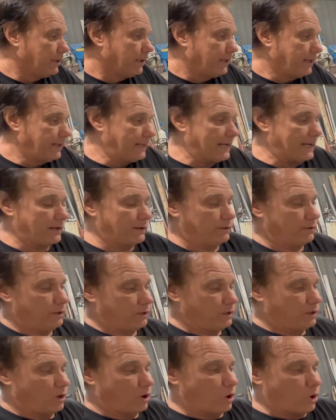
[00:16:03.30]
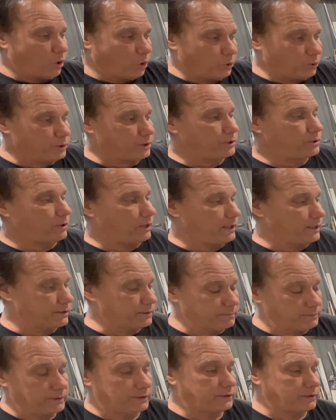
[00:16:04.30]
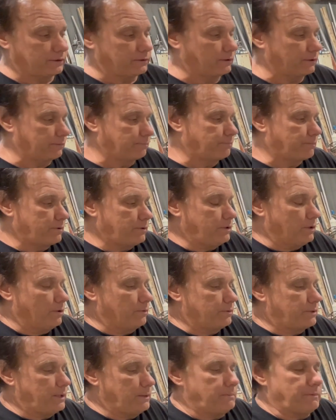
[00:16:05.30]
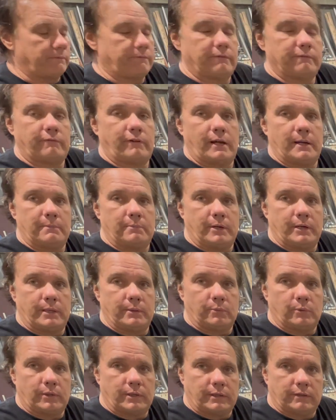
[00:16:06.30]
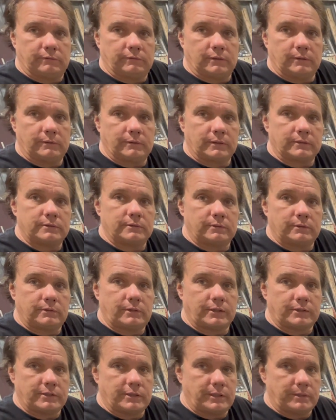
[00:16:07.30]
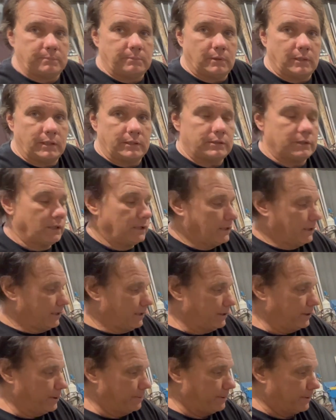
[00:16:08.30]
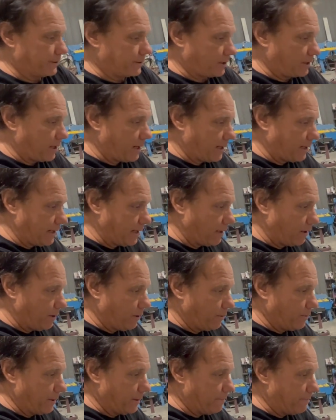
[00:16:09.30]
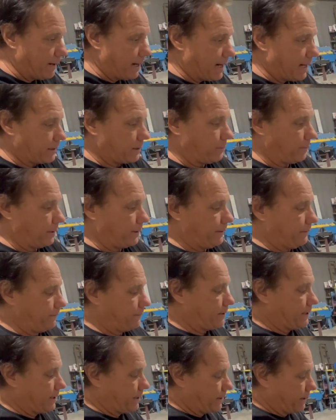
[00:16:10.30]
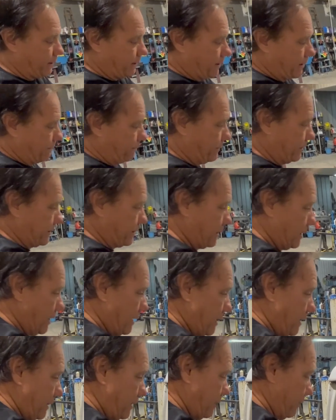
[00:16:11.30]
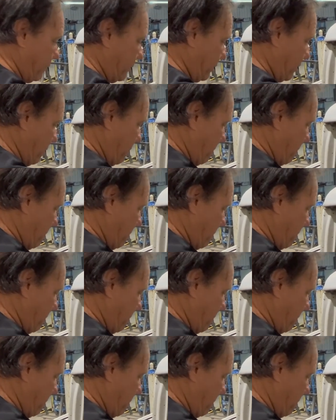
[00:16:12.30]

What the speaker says: That'll hold the transmission, or keep it from vibrating, whatever. It doesn't need much. You'll be able to slide that all the way back. The way you set it up is, I'll go